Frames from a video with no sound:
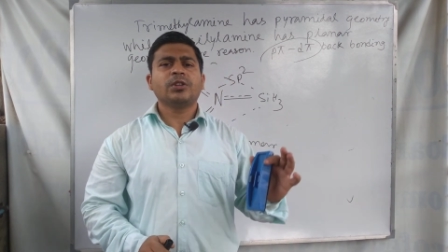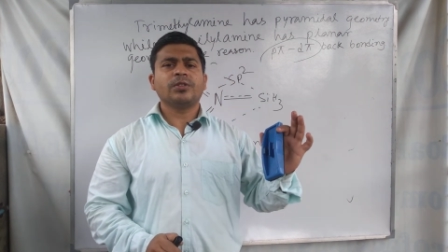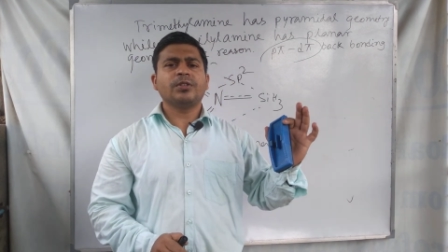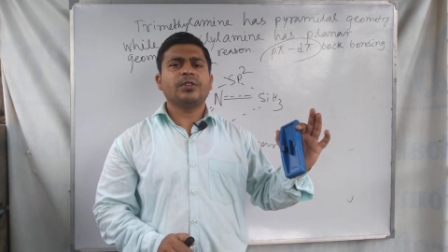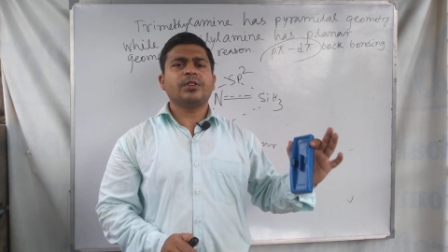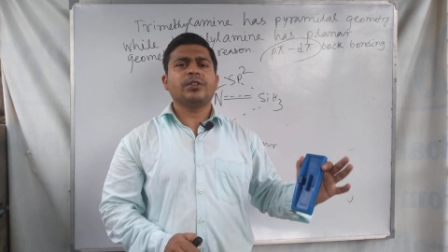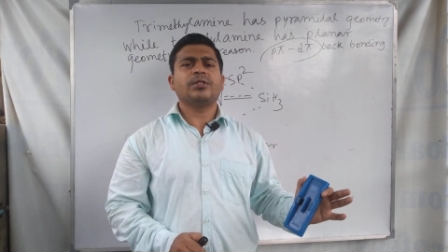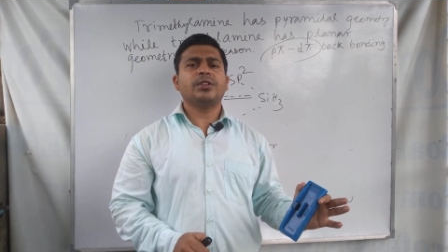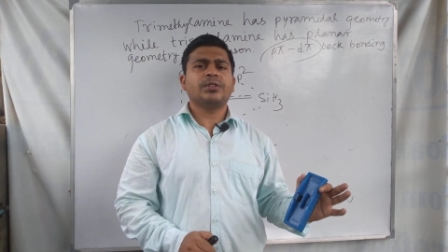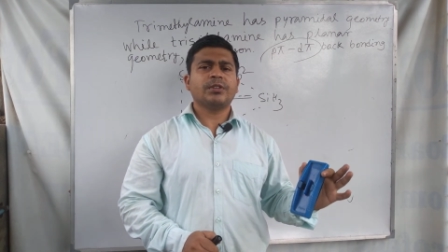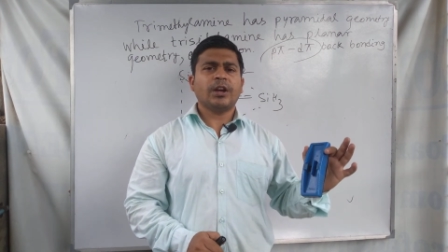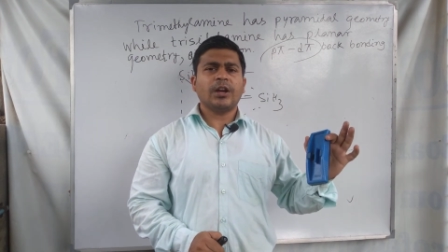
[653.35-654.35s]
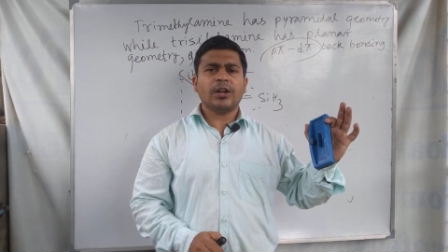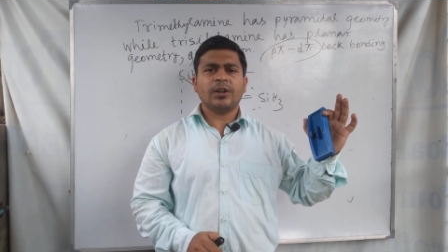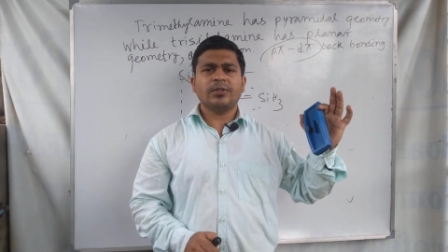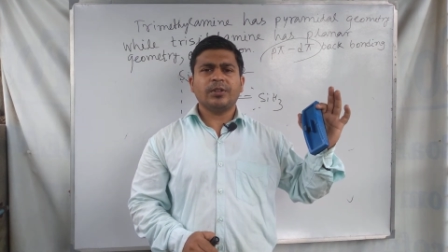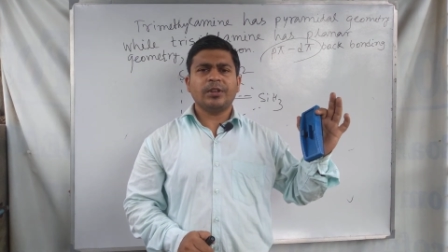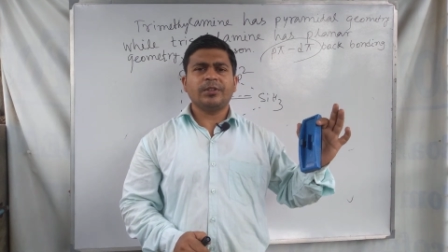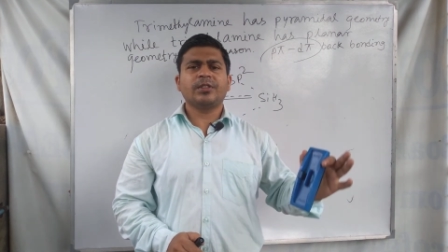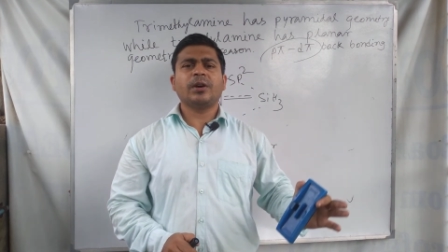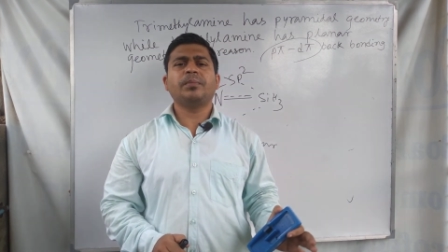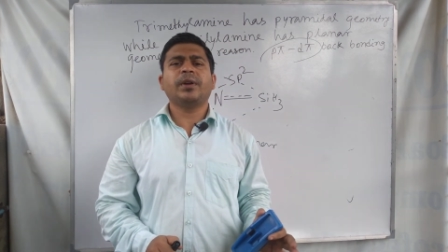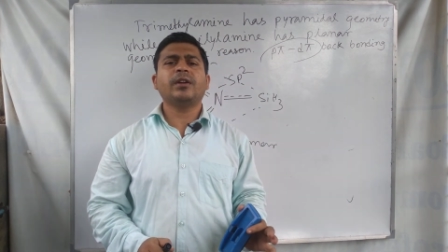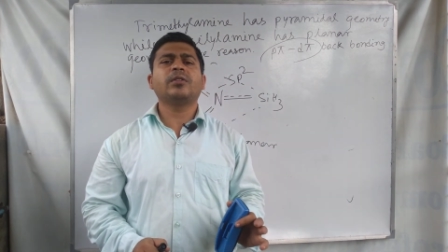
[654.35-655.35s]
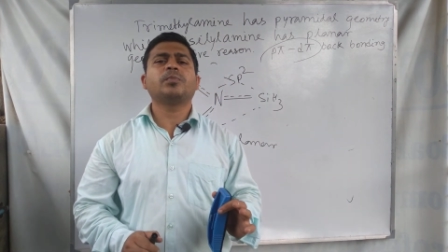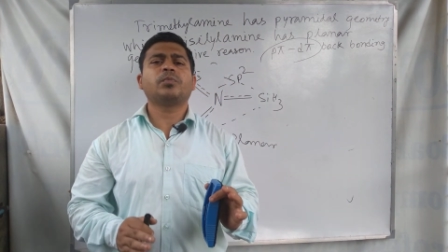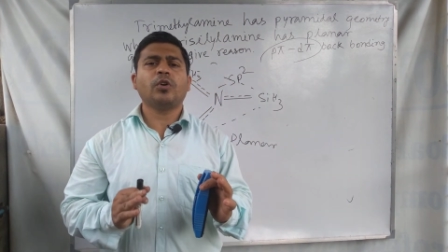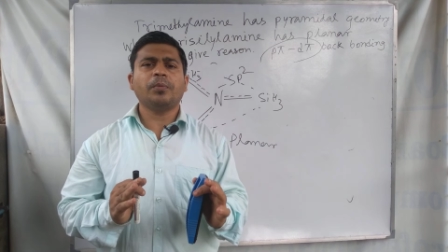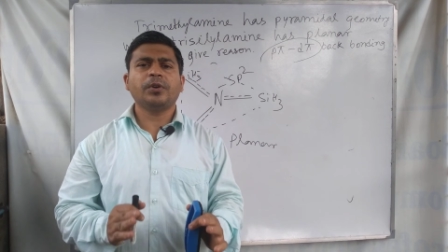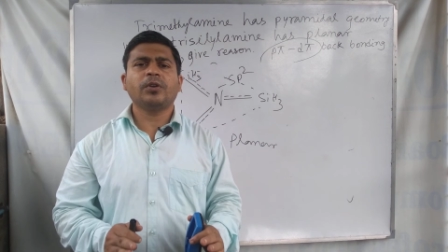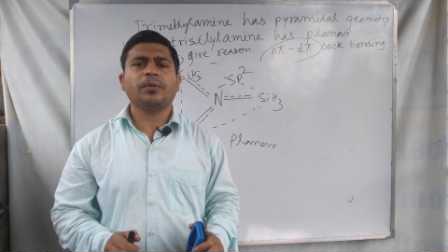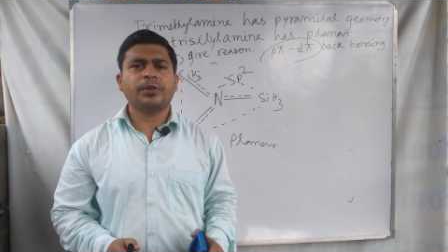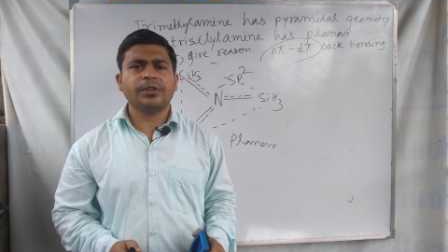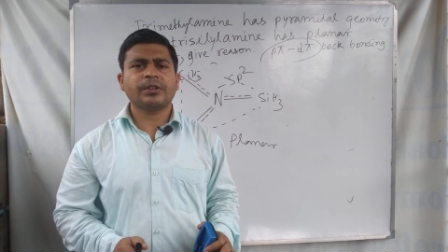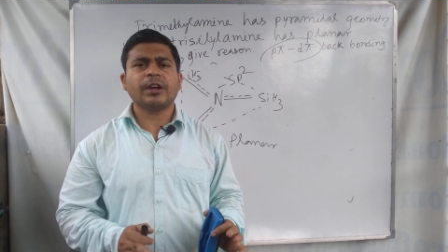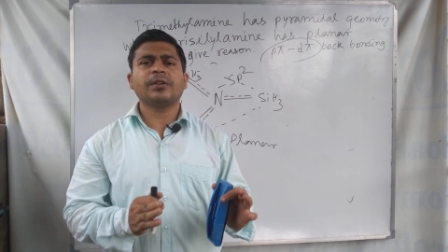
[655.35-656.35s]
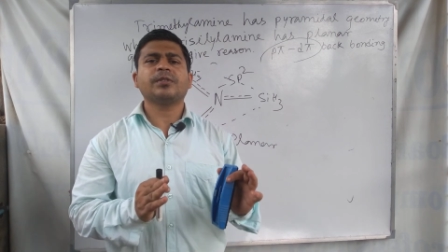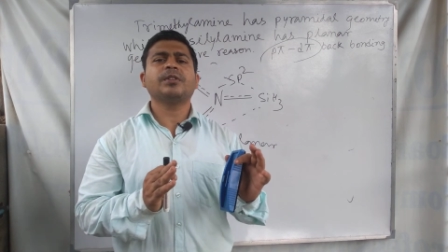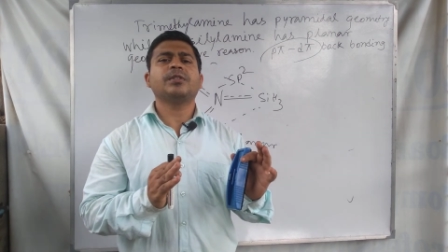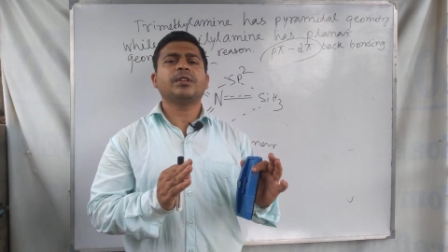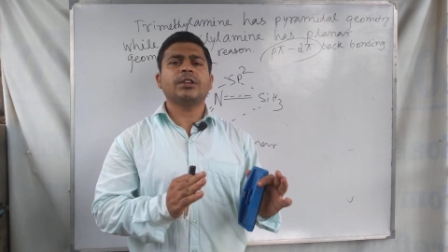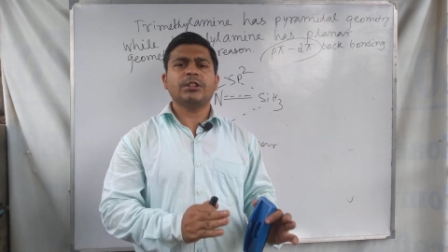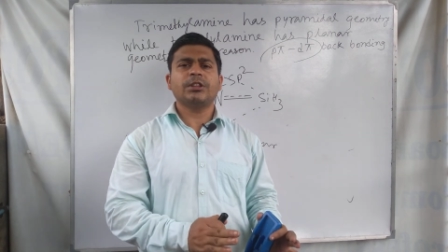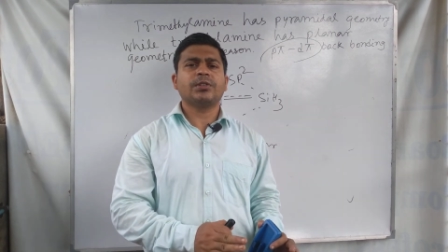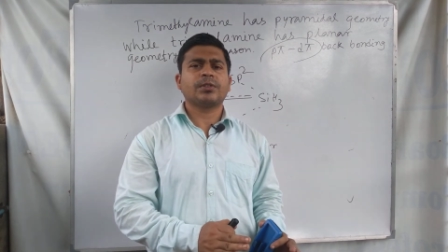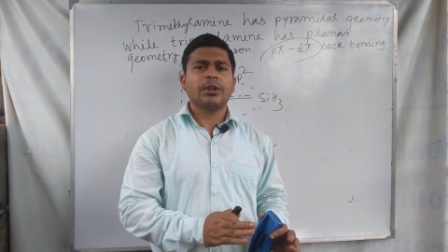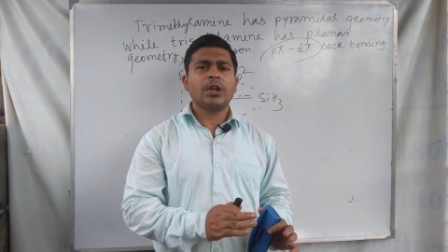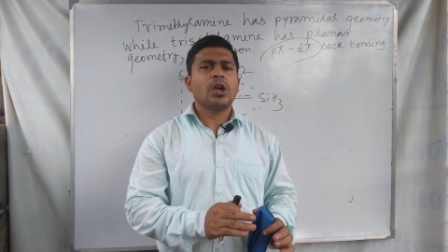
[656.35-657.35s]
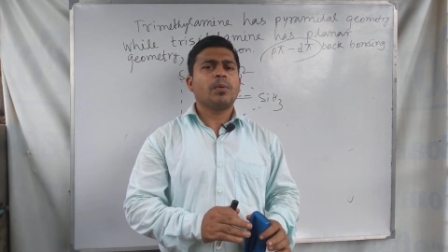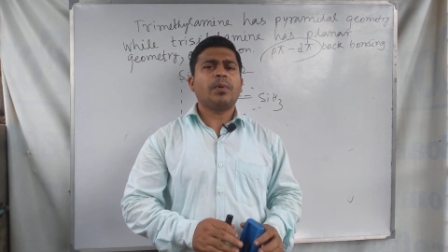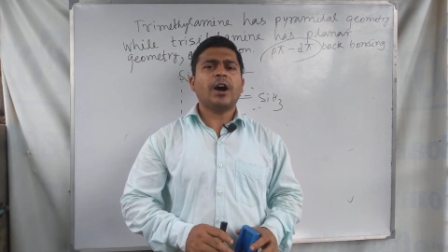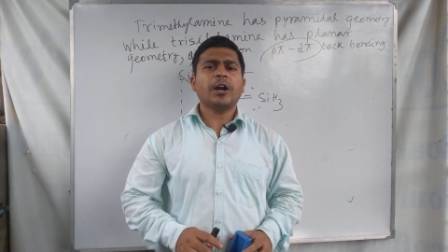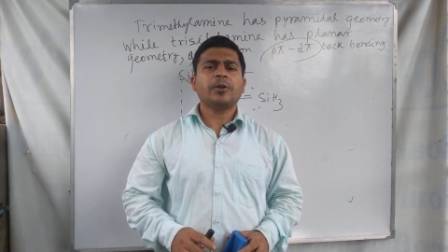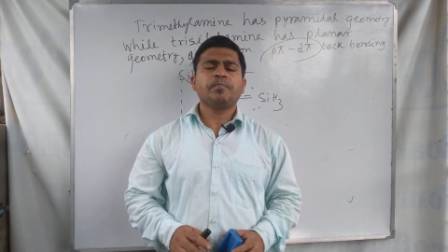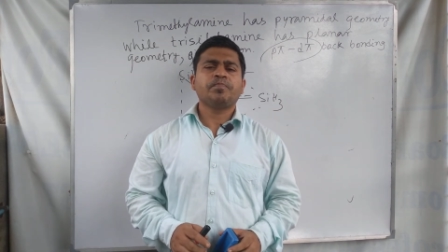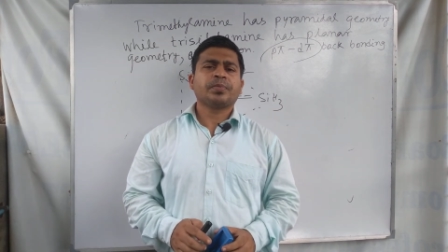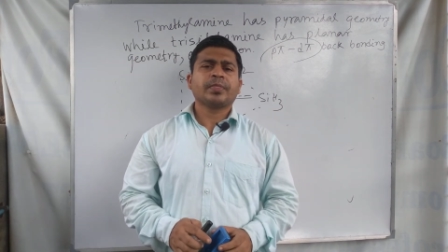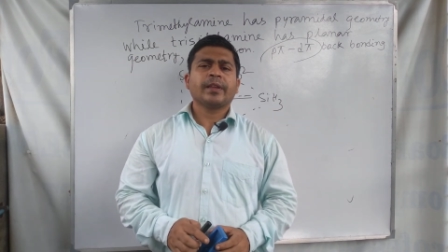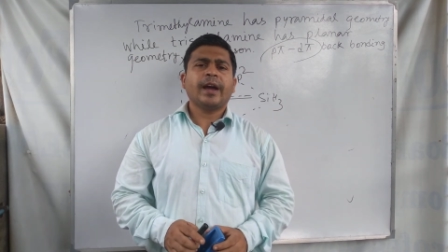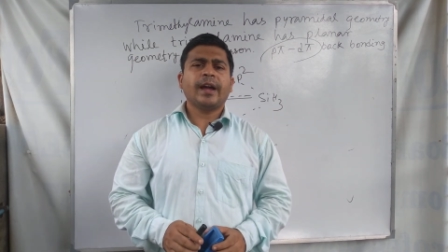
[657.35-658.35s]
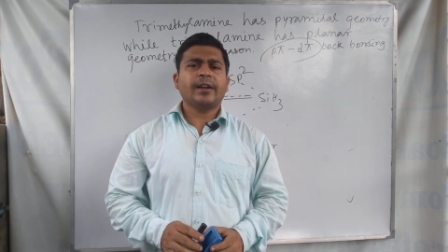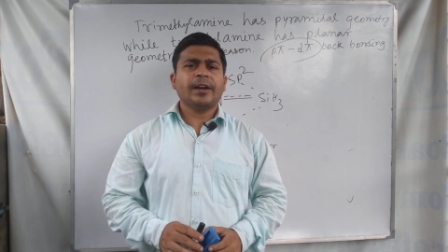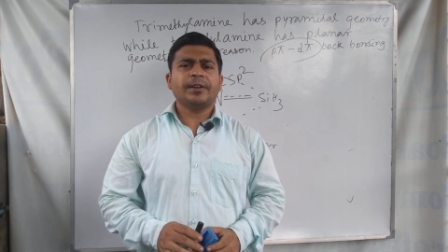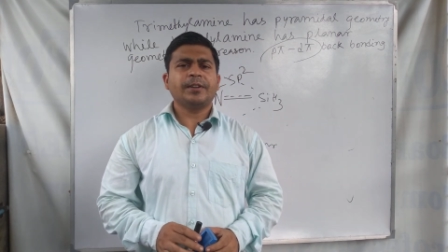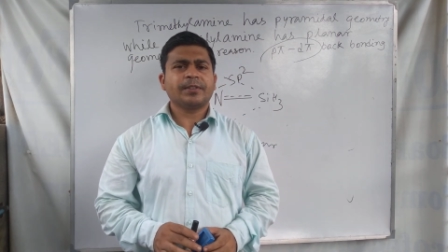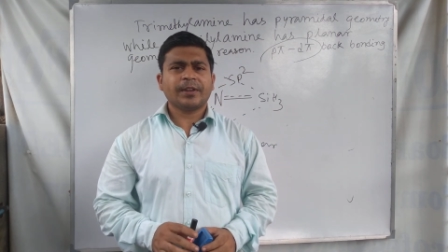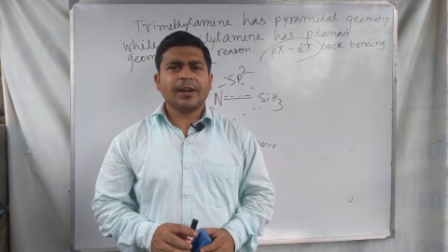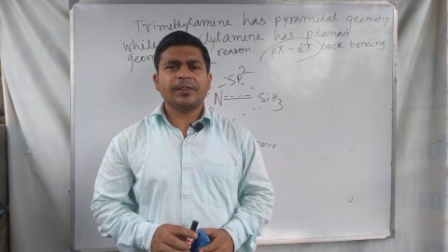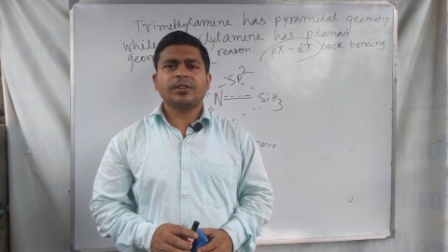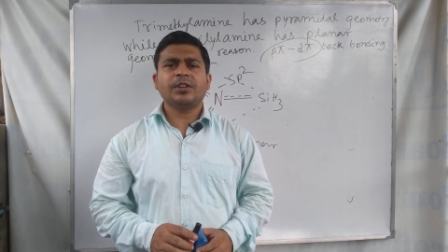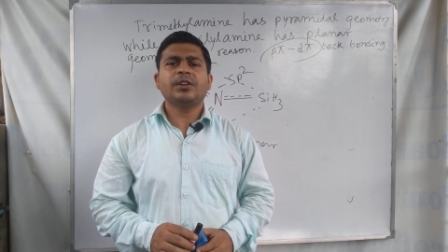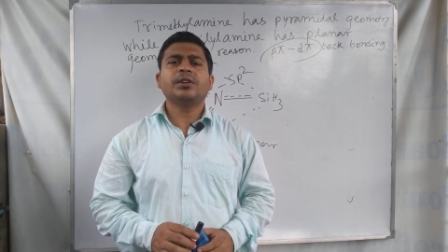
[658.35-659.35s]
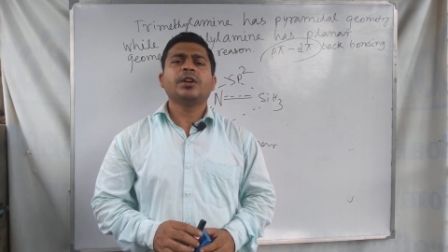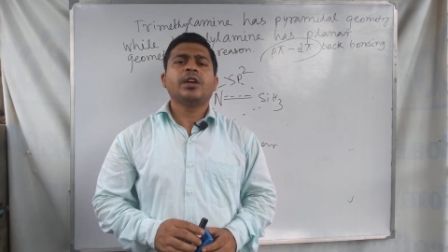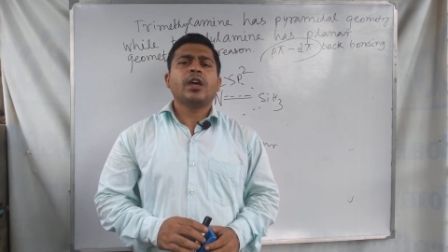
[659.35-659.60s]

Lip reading: This is the main topic of discussions in this part, and I discussed it.